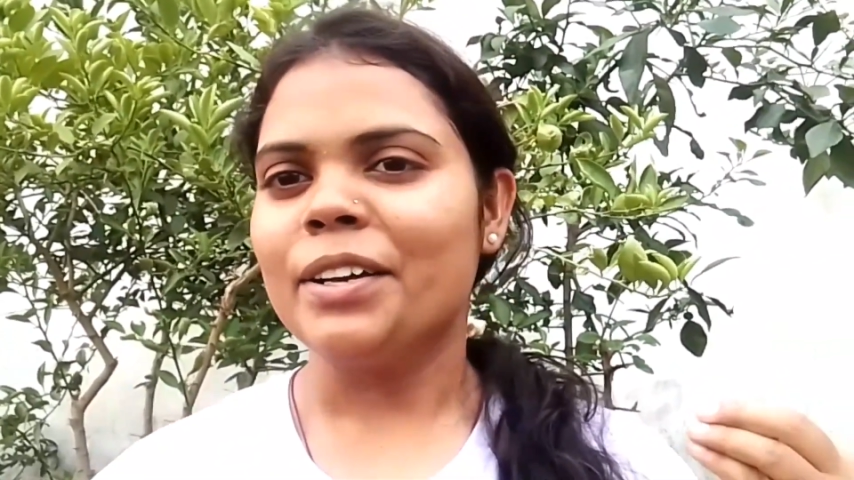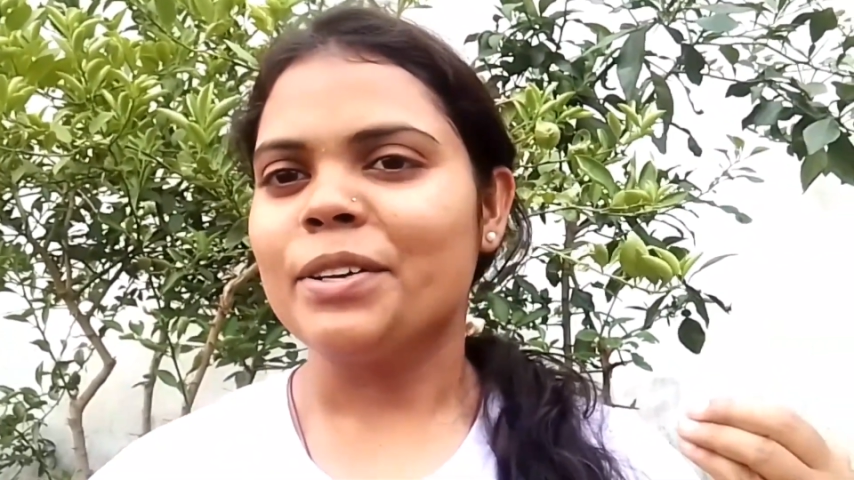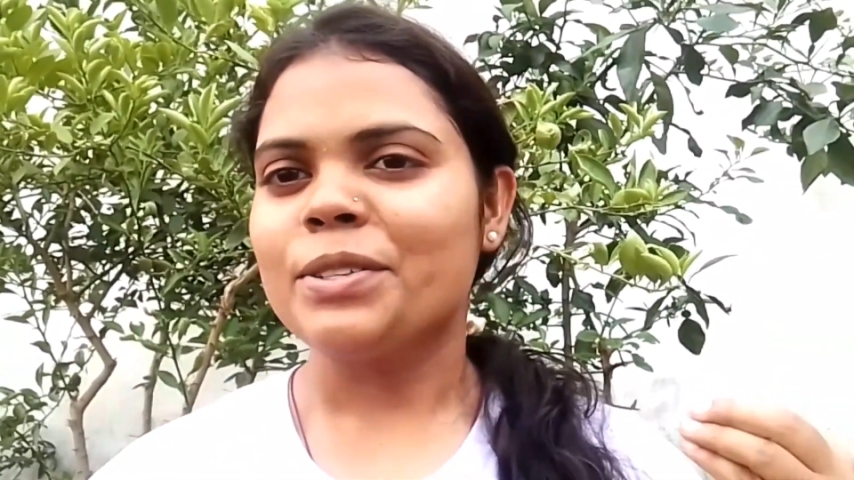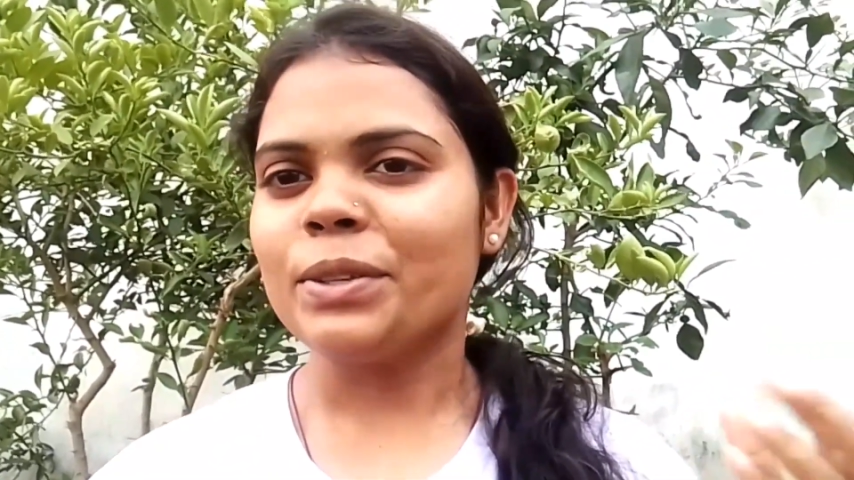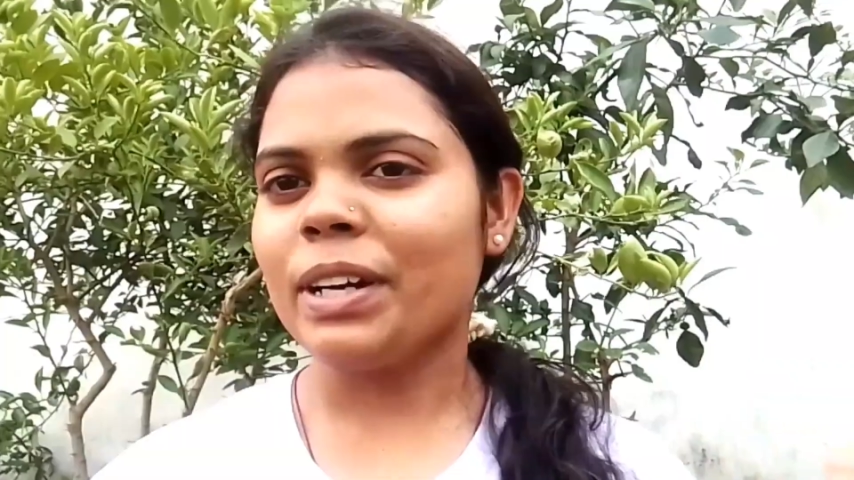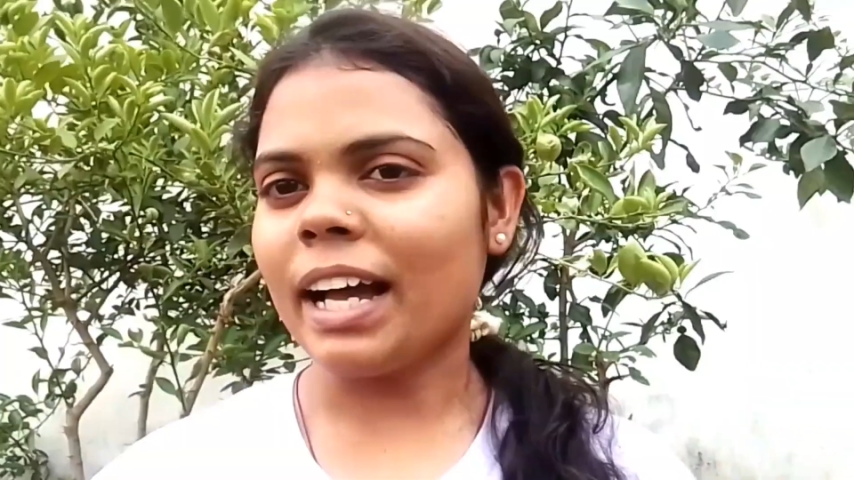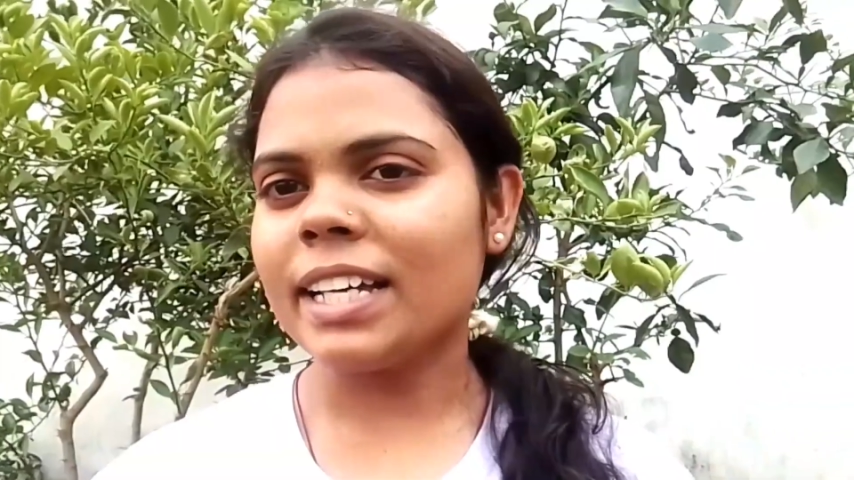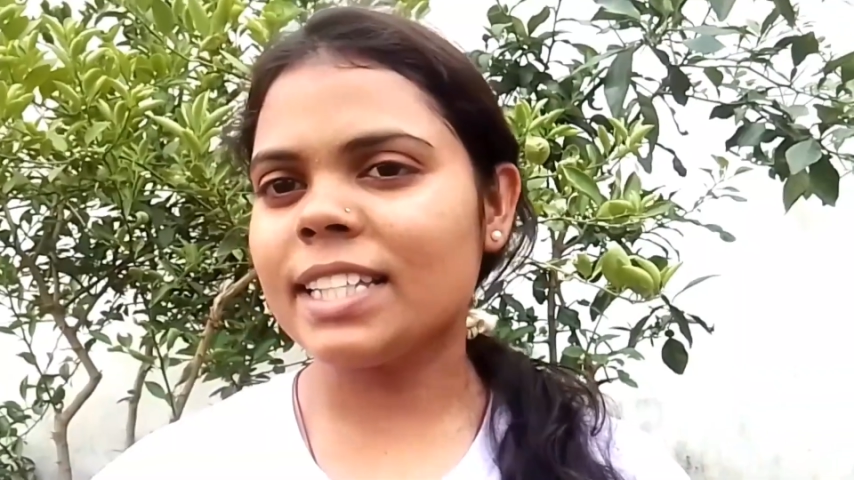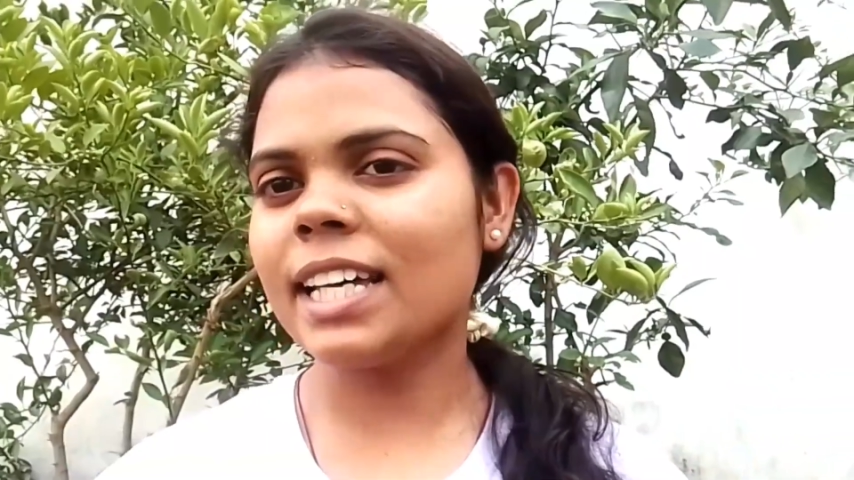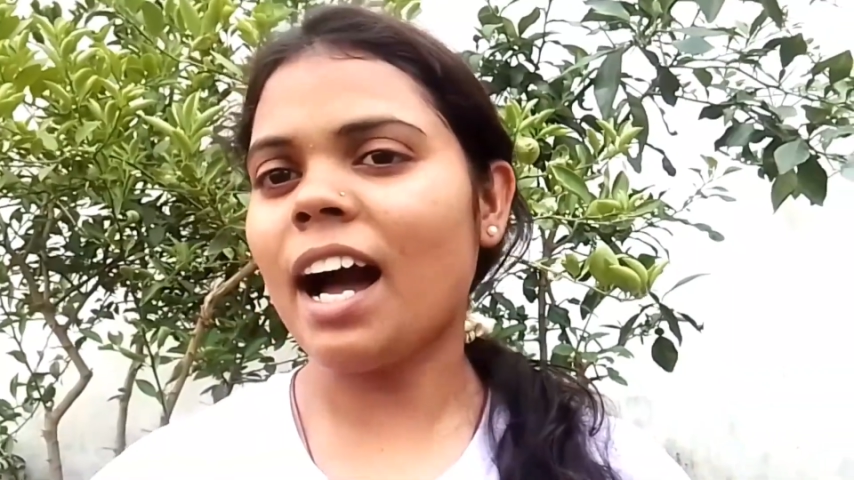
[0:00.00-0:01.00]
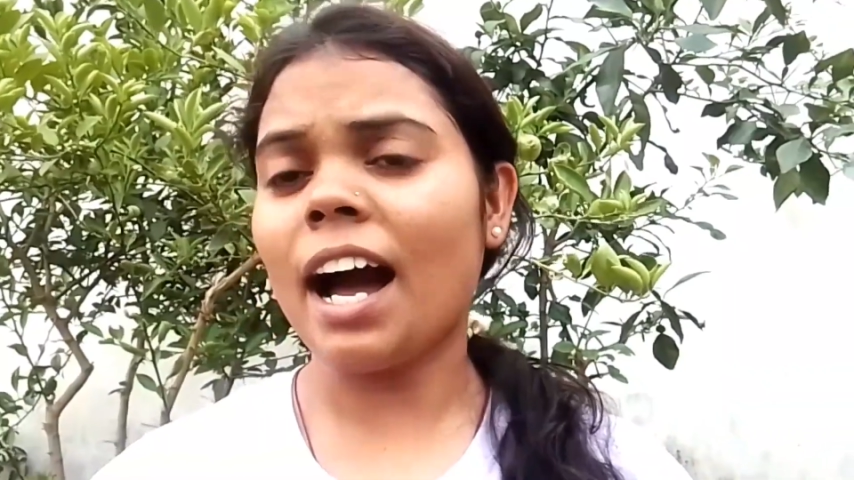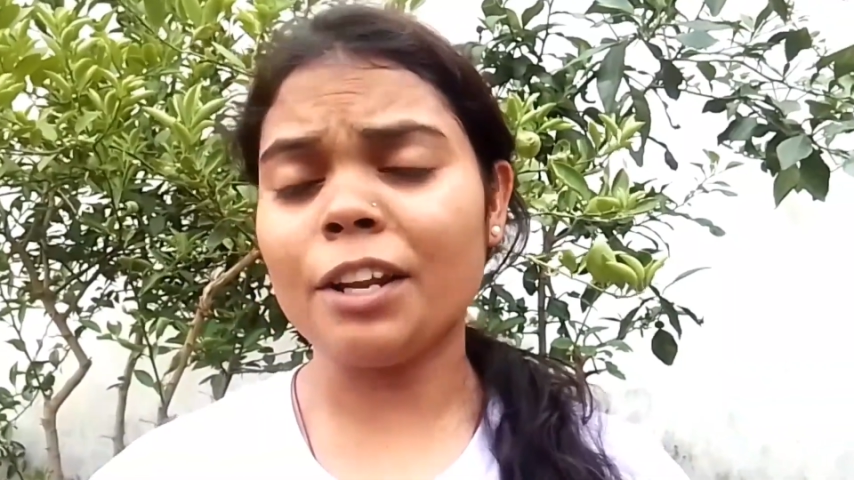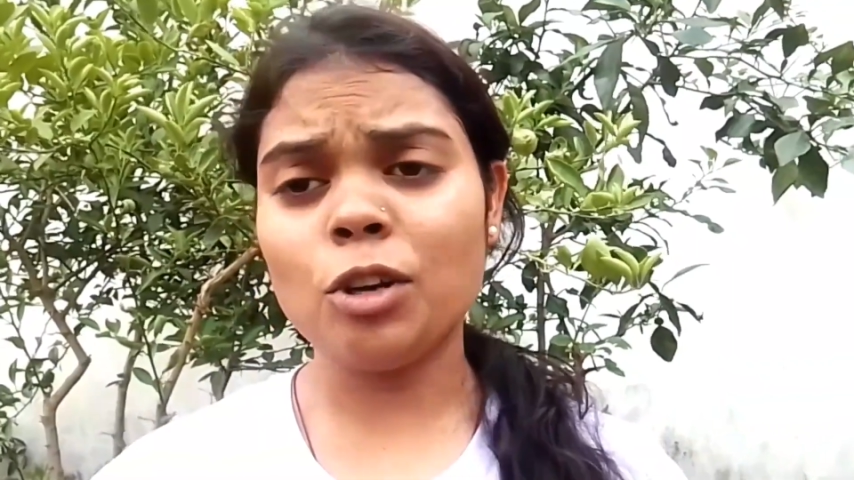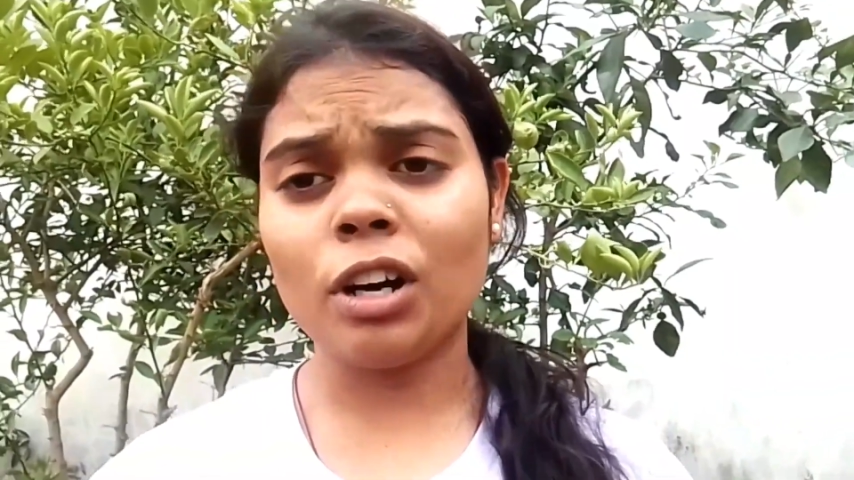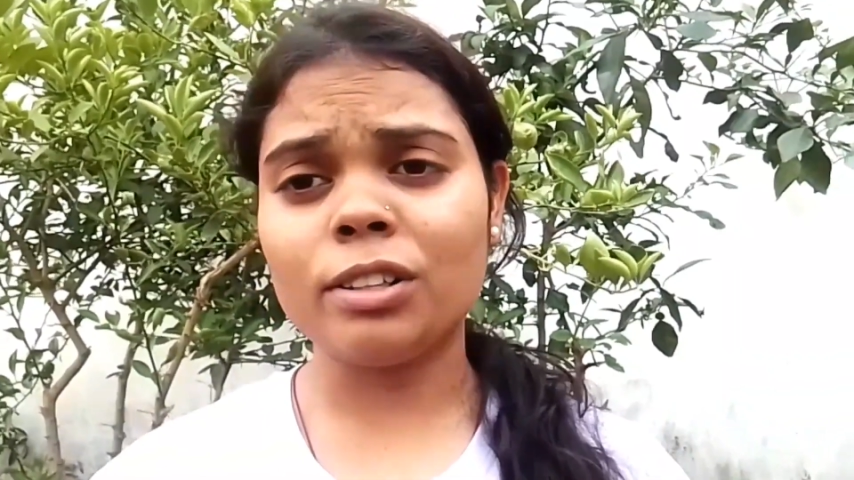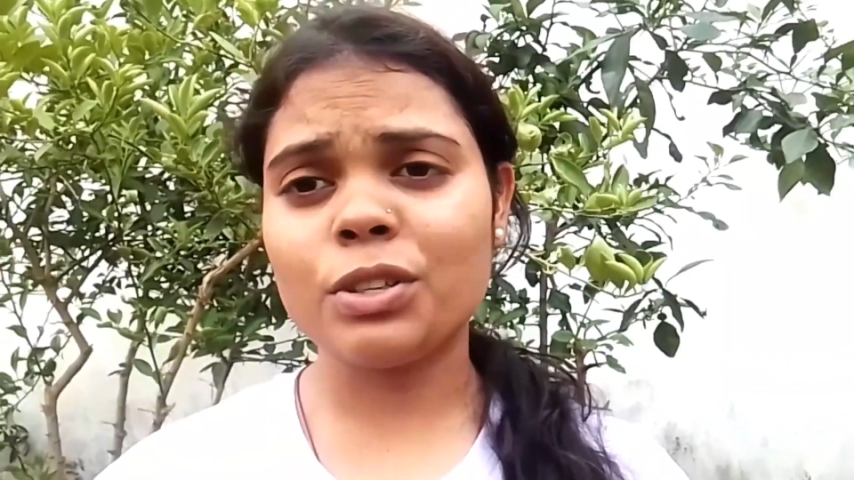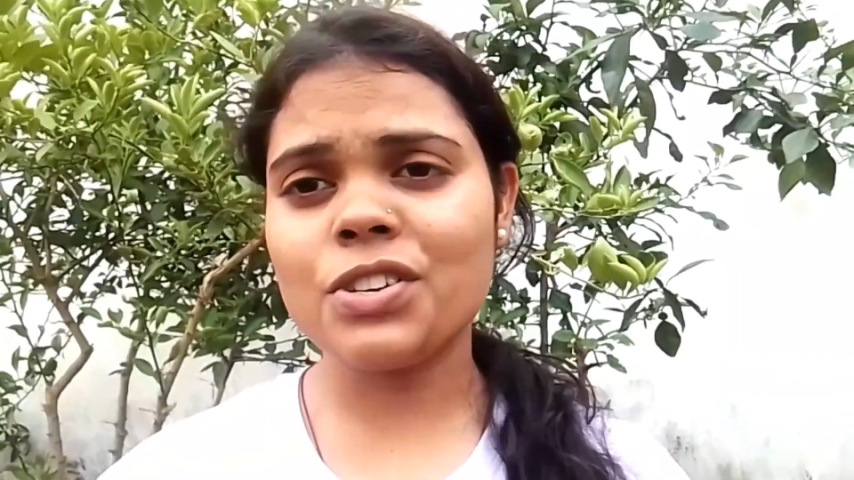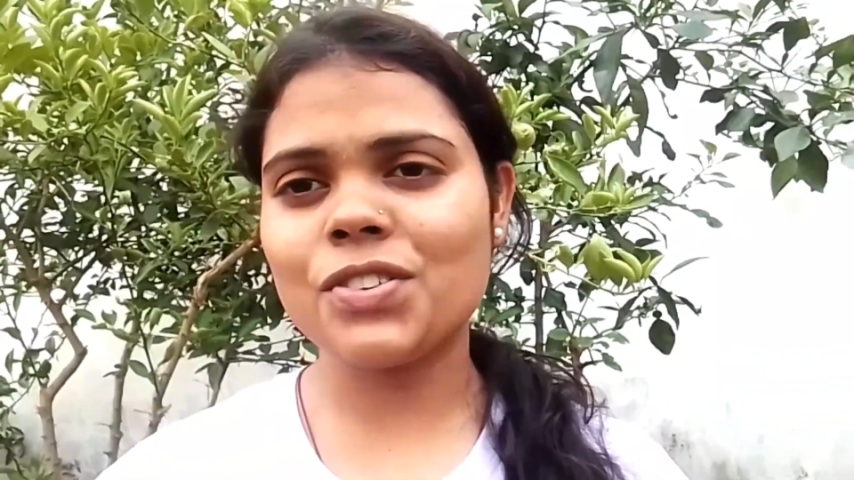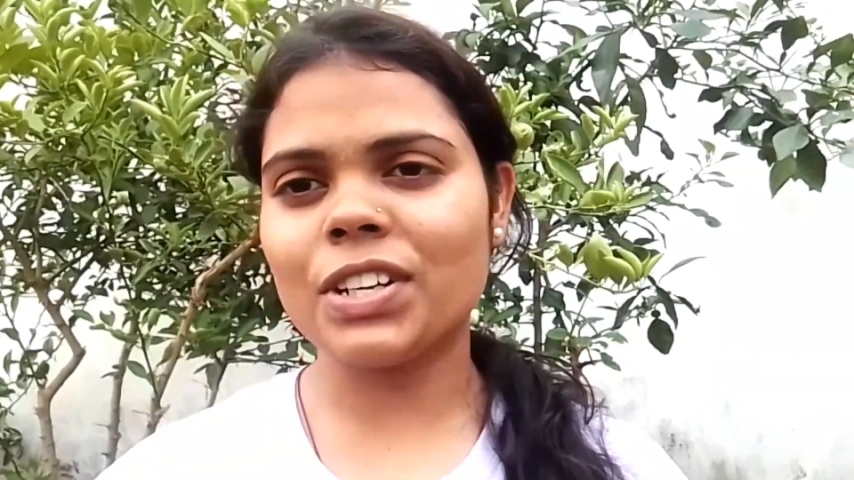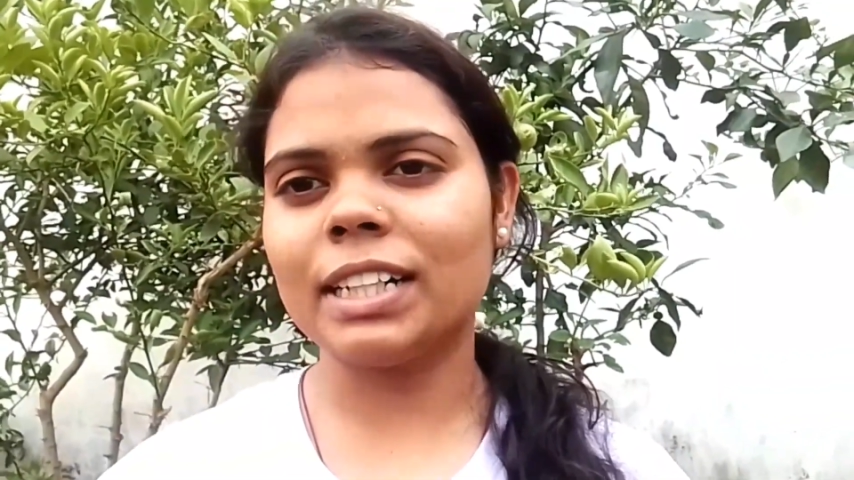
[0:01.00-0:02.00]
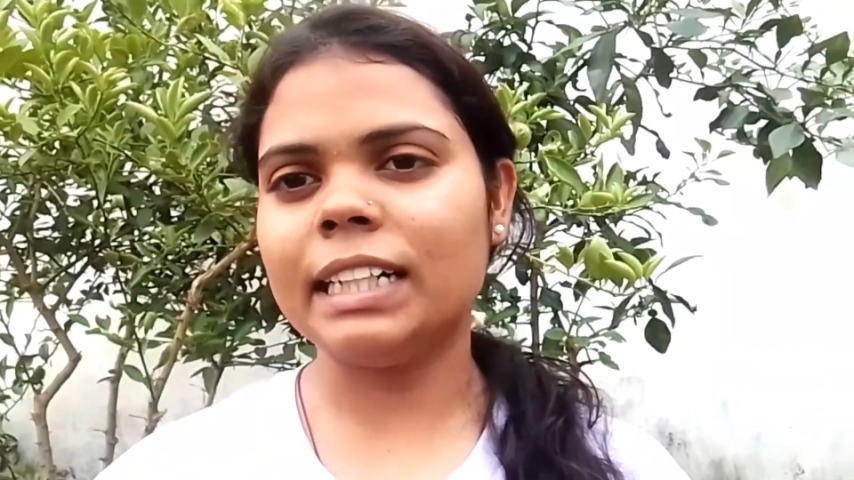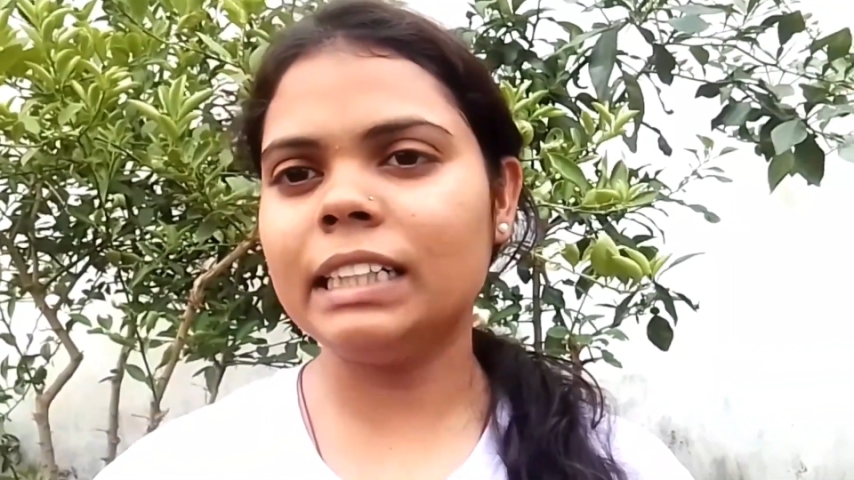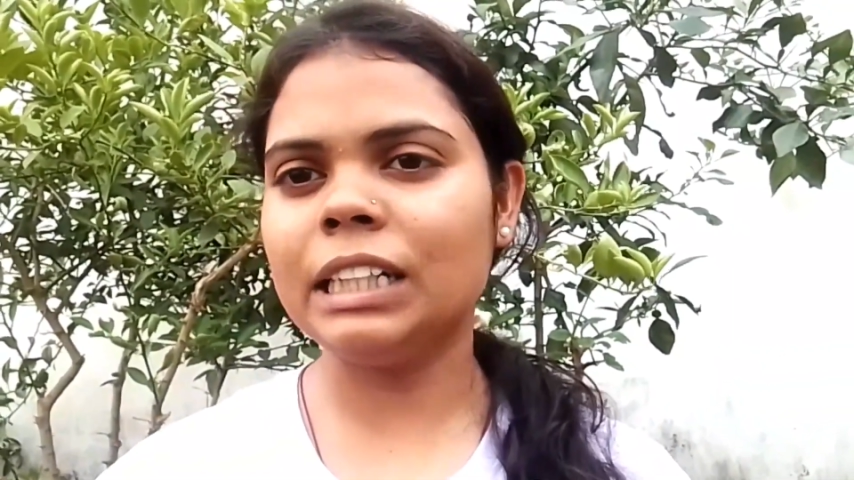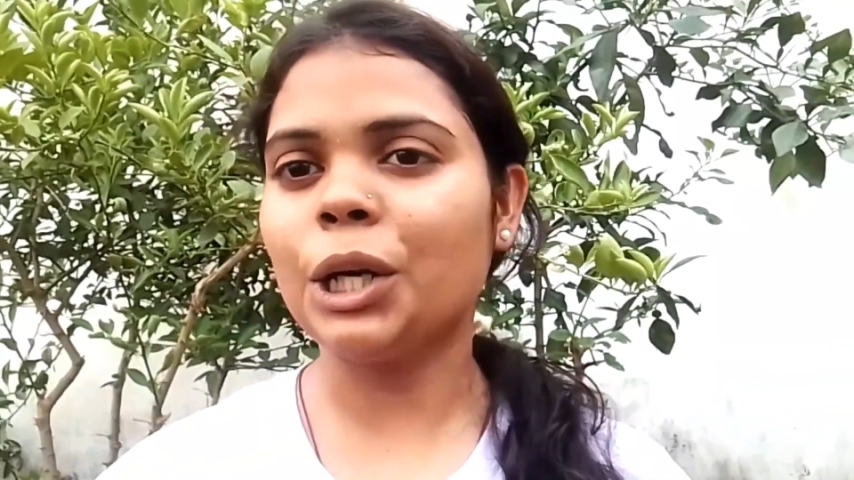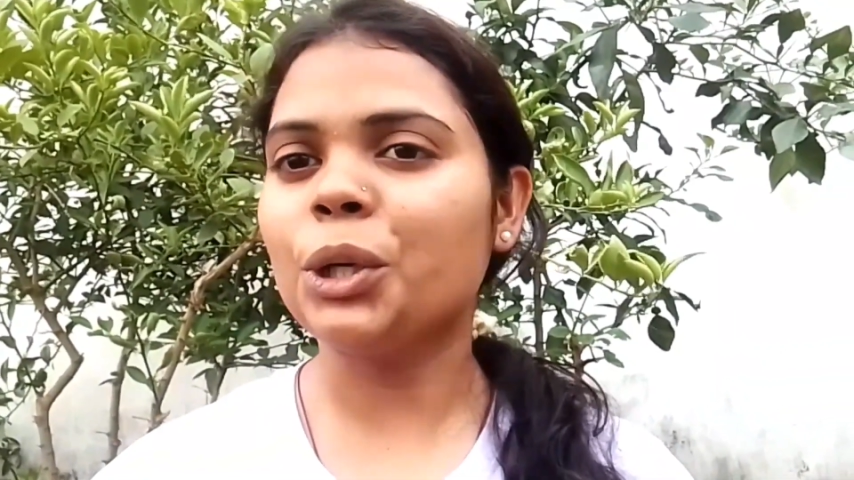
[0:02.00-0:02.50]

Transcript: So guys, are you also struggling